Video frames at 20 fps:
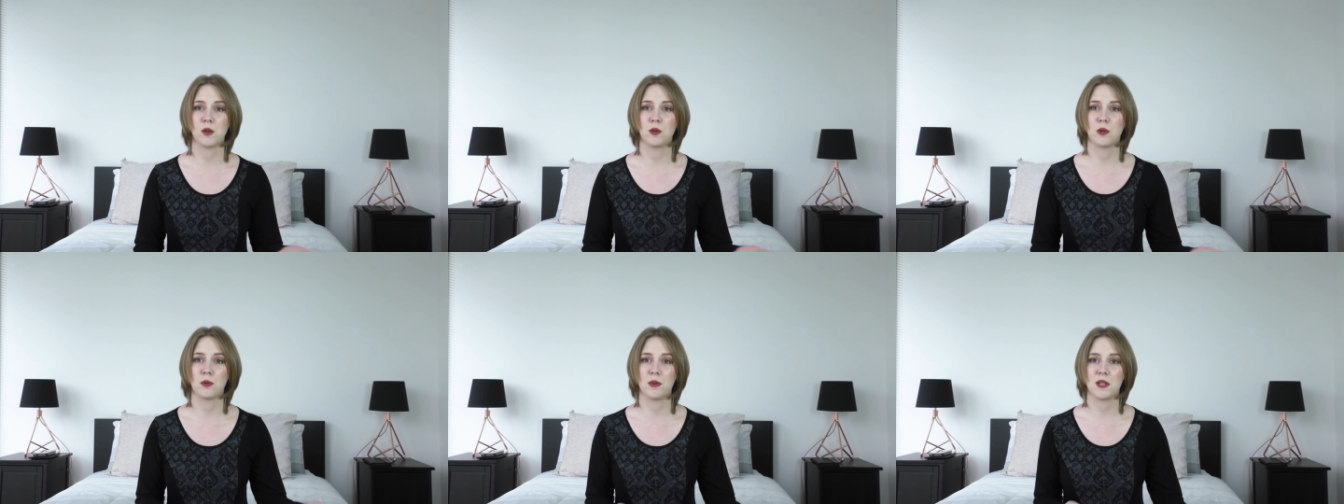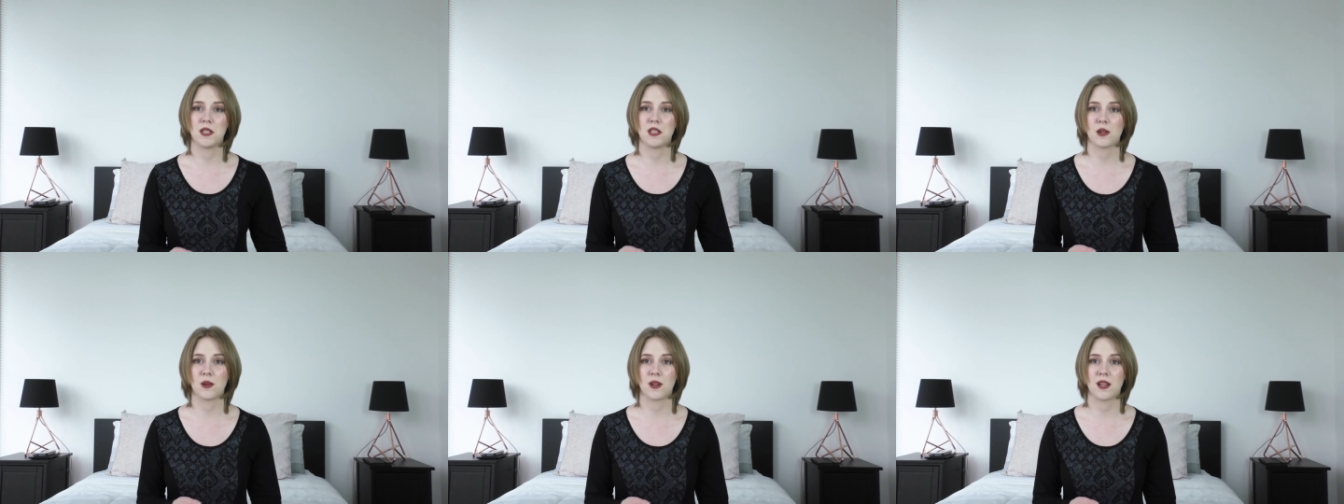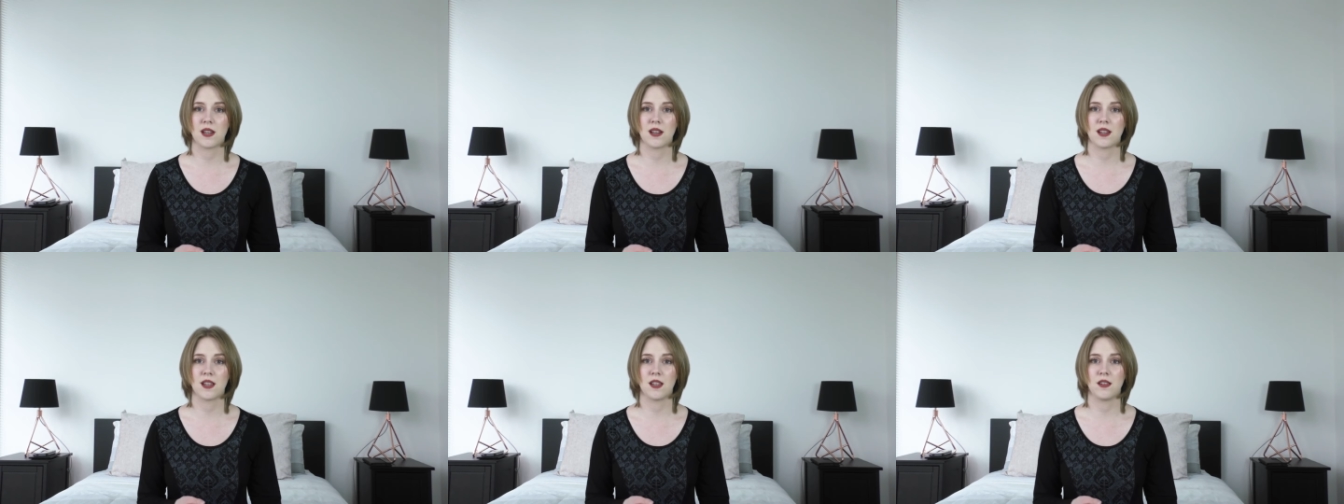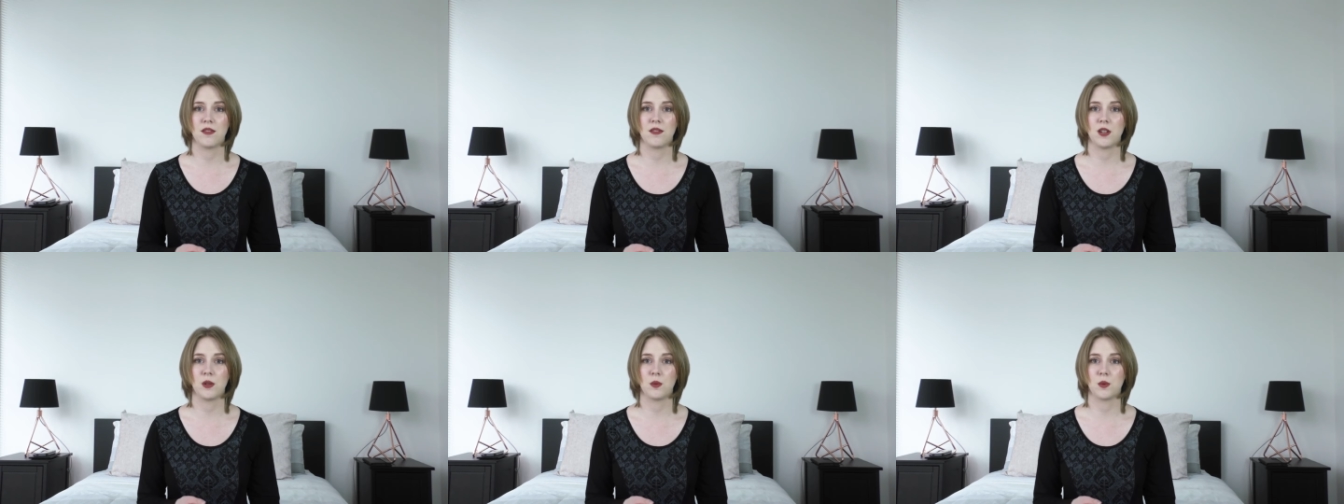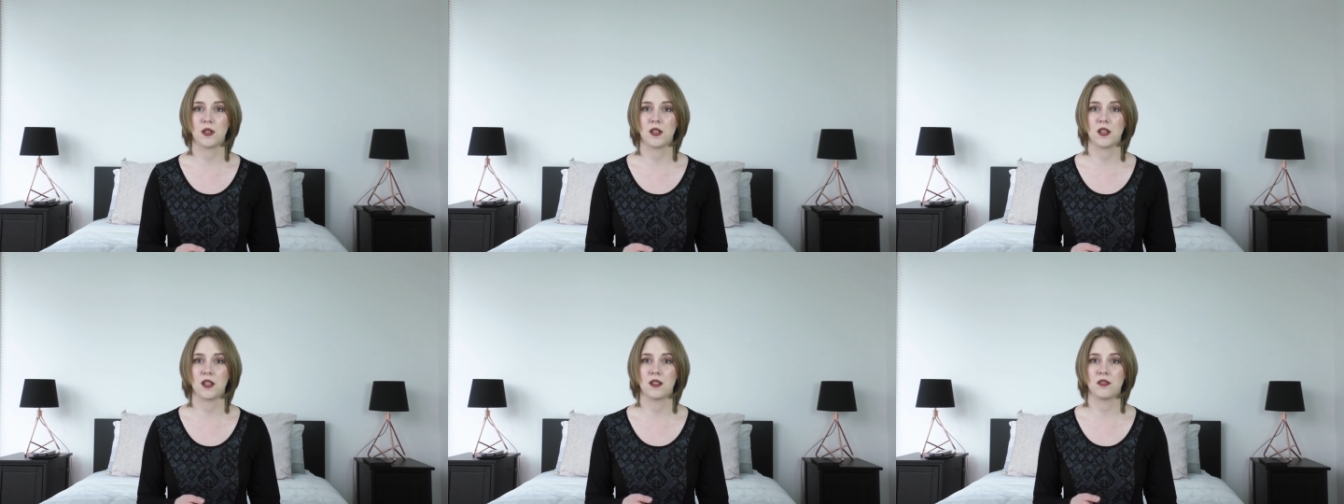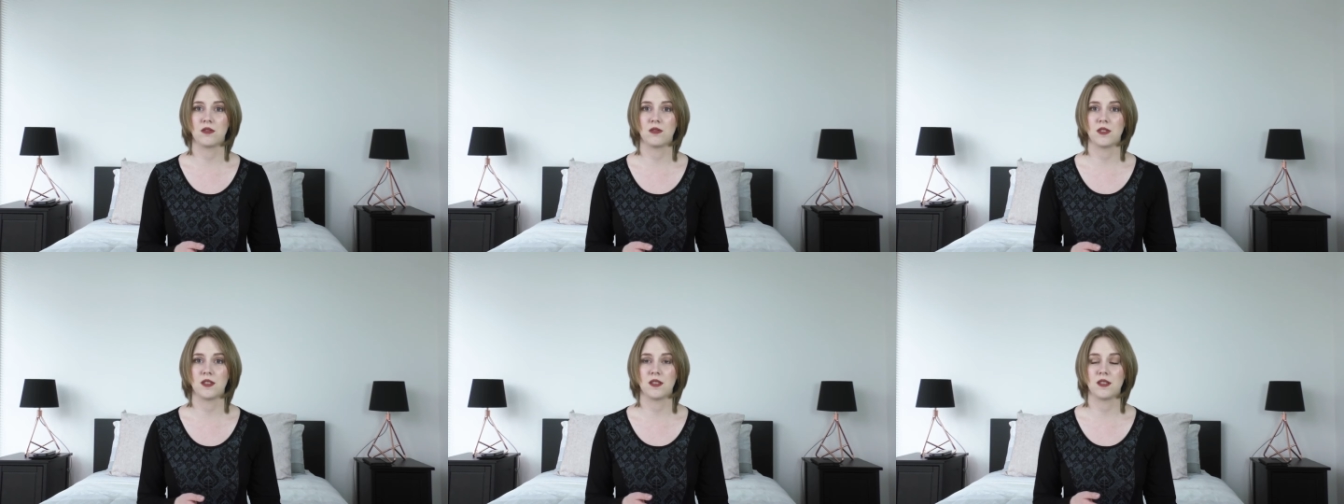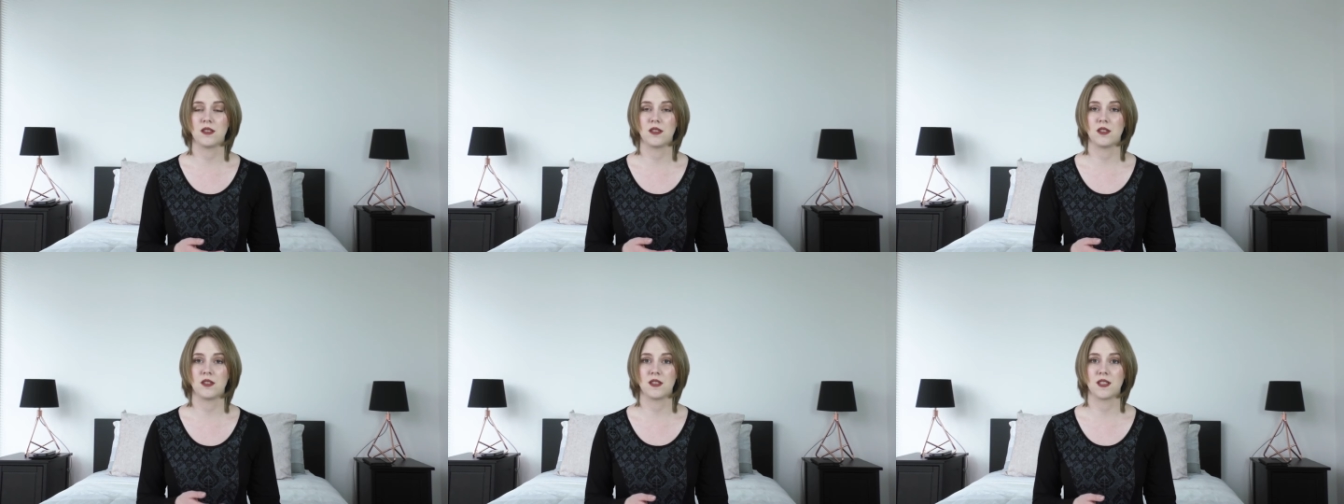you would be doing if you were
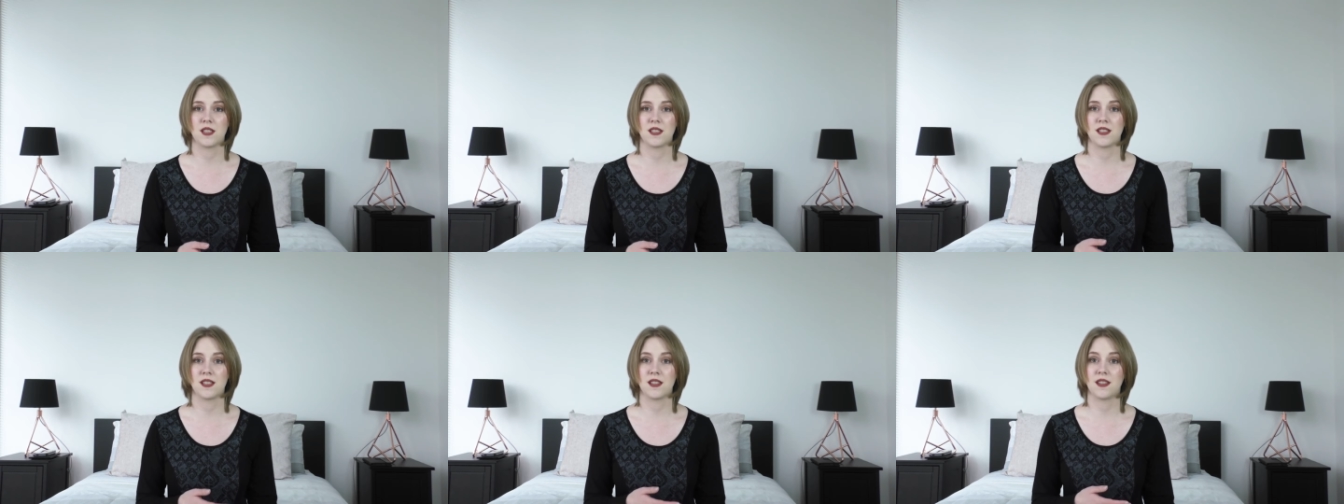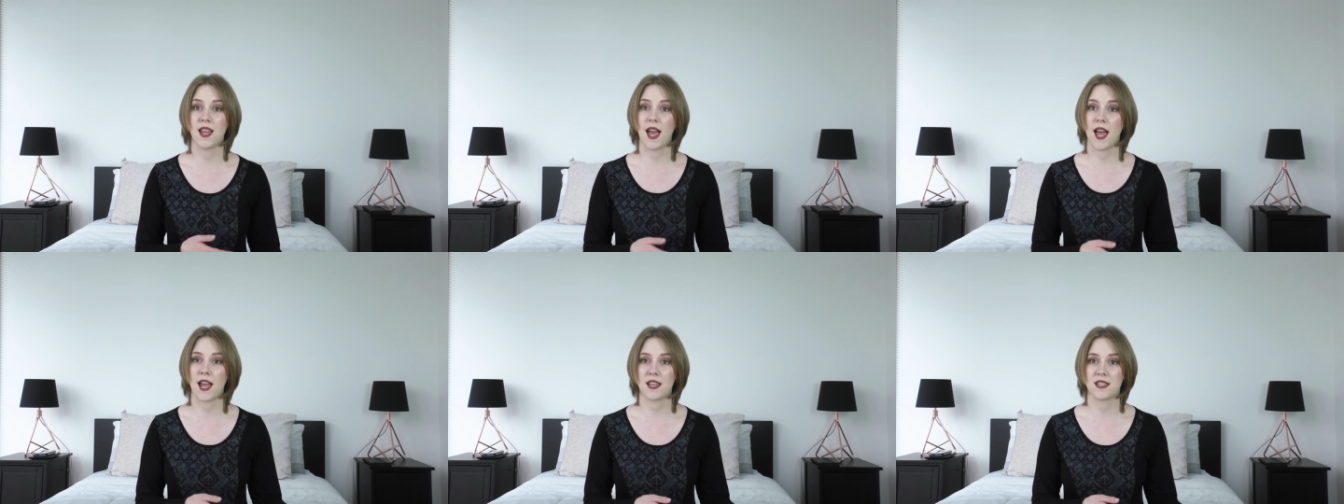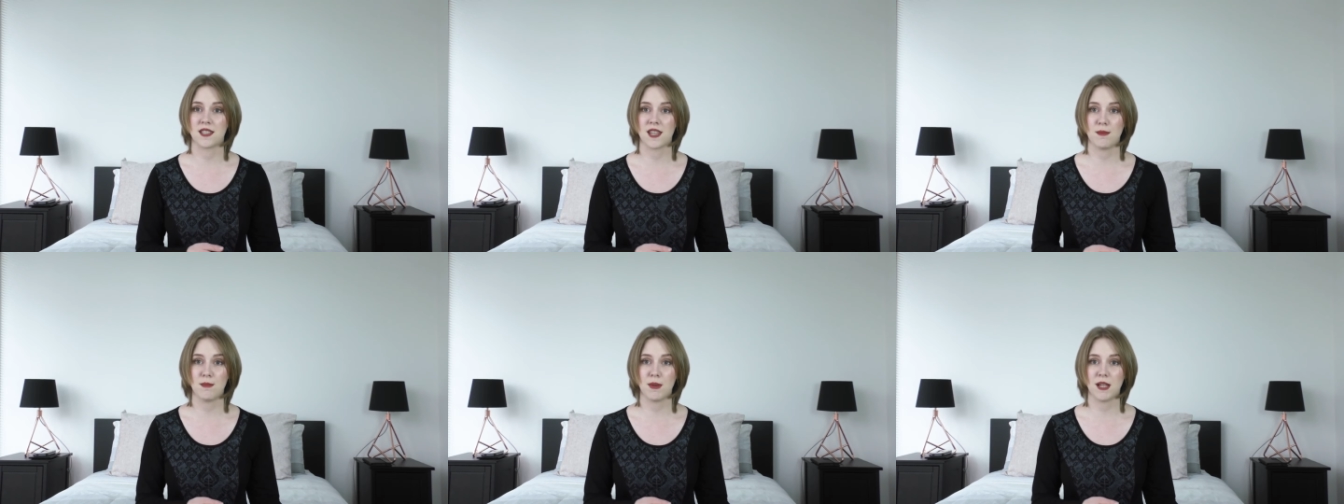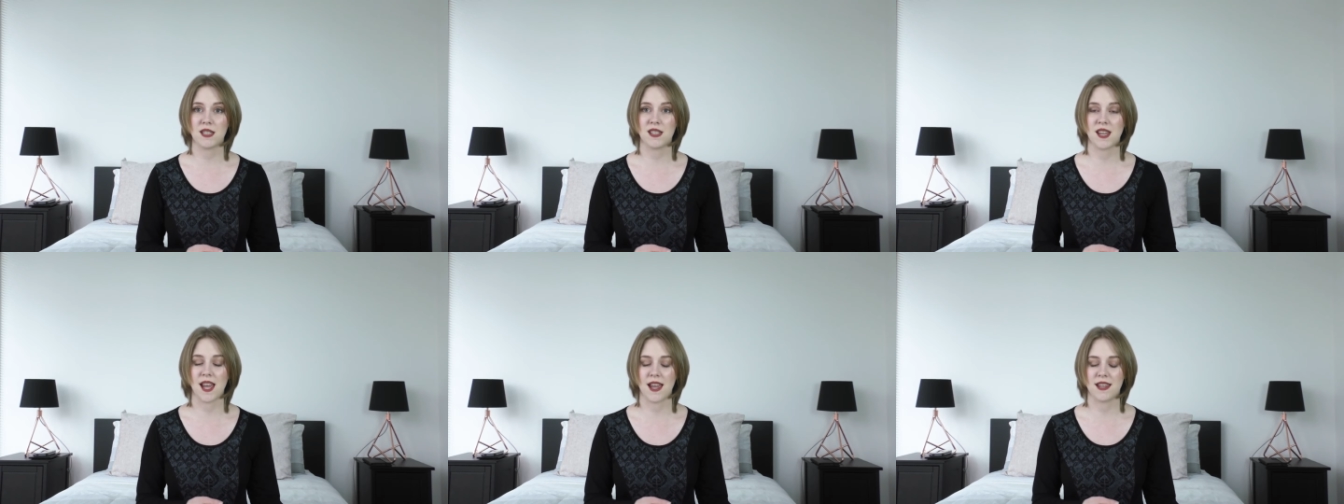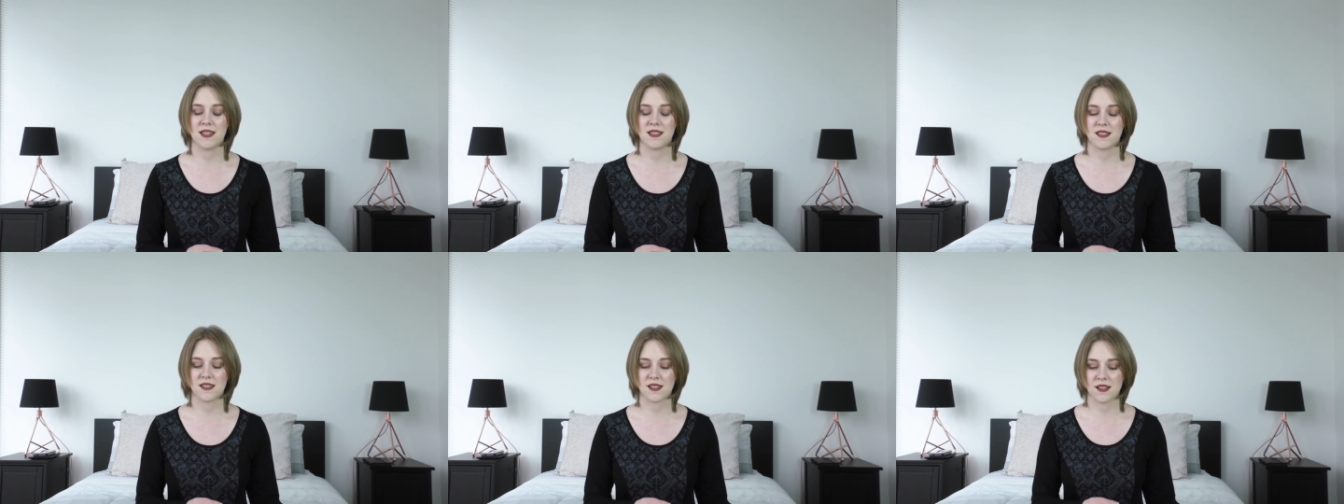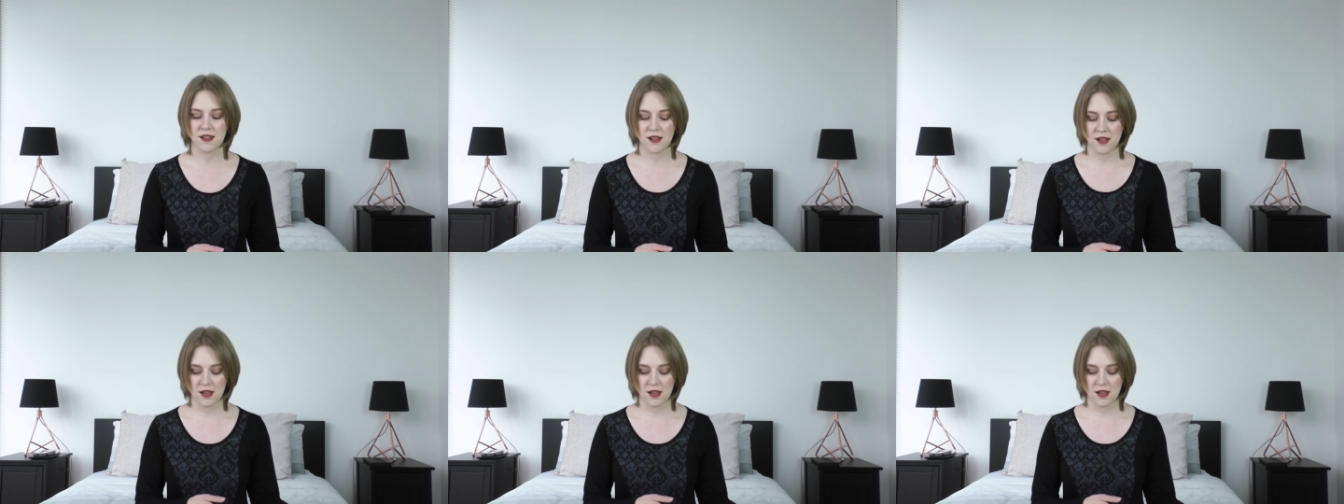sitting the academic test,